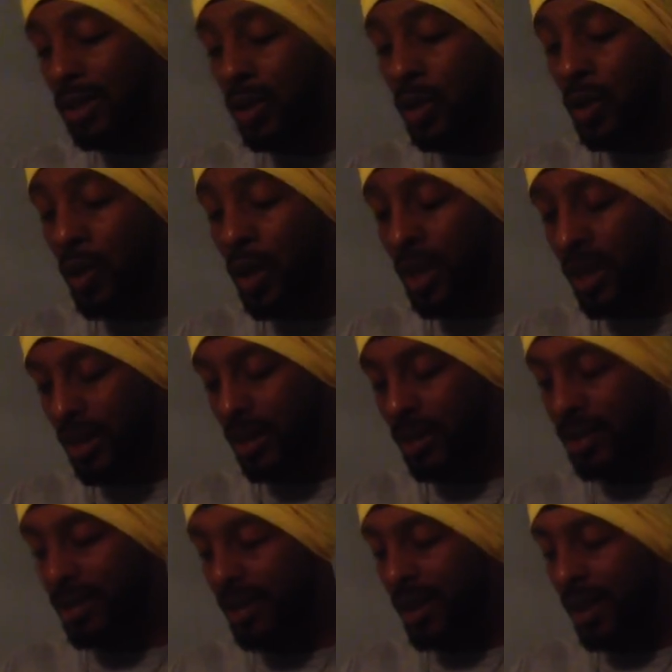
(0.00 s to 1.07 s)
do you
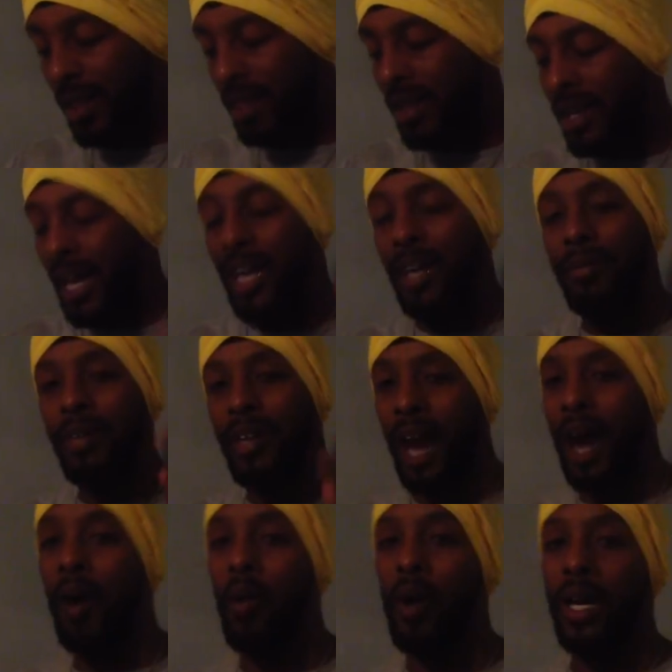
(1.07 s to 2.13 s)
hear the name
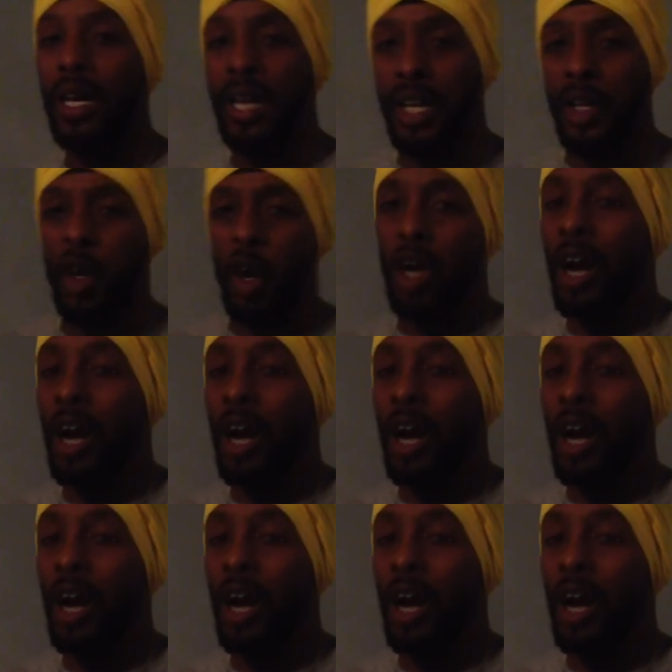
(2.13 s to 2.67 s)
Yahweh in your